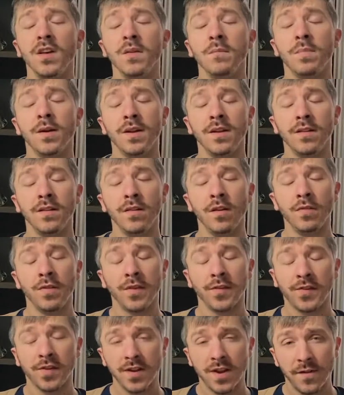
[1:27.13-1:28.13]
but the
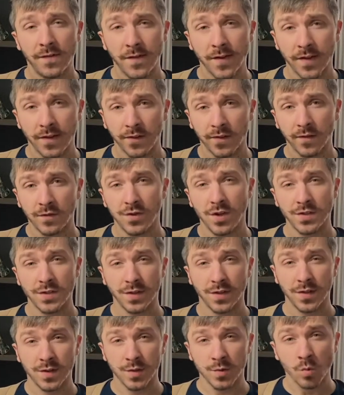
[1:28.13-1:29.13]
significance of
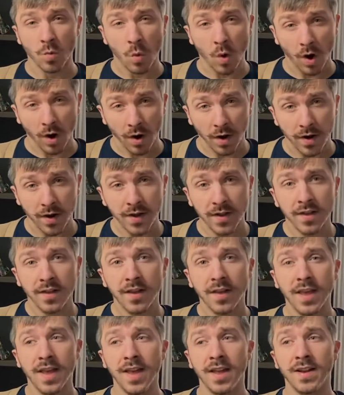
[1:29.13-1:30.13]
Jesus's work
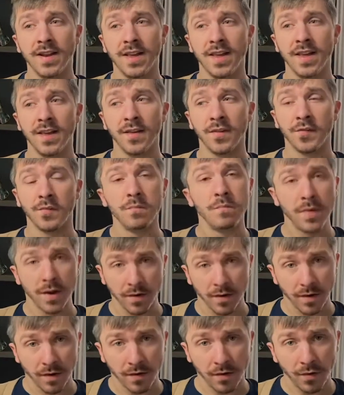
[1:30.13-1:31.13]
in his
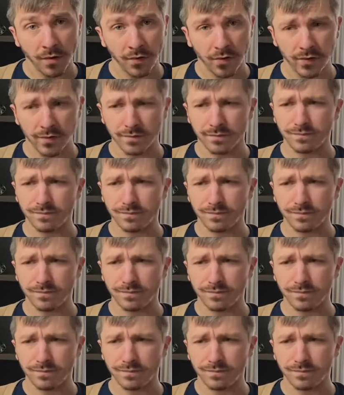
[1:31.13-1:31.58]
miracles.